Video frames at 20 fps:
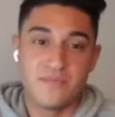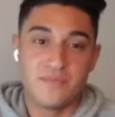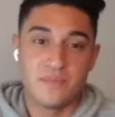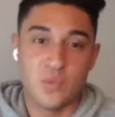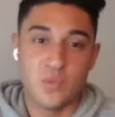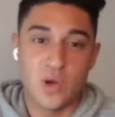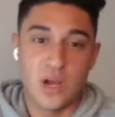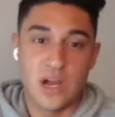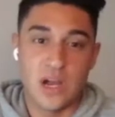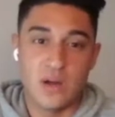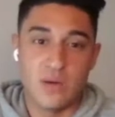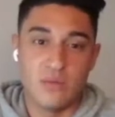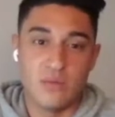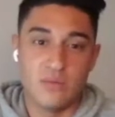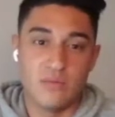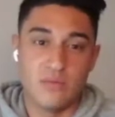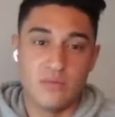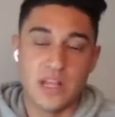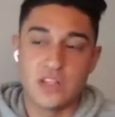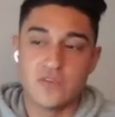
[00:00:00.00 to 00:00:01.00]
Wow.
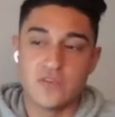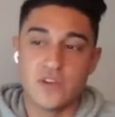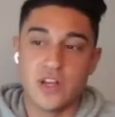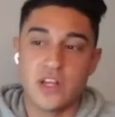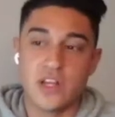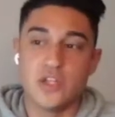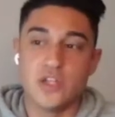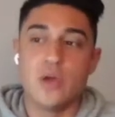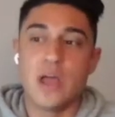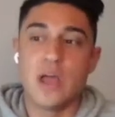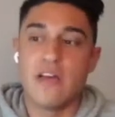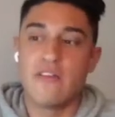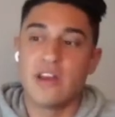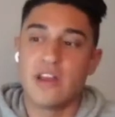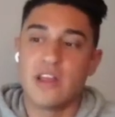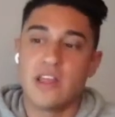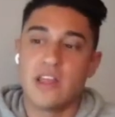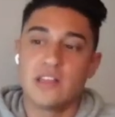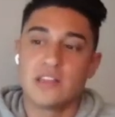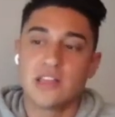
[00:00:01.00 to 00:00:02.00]
That's funny. Do you have
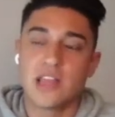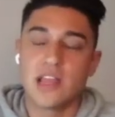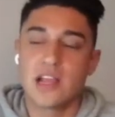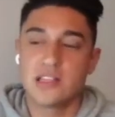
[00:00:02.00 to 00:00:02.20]
any insight?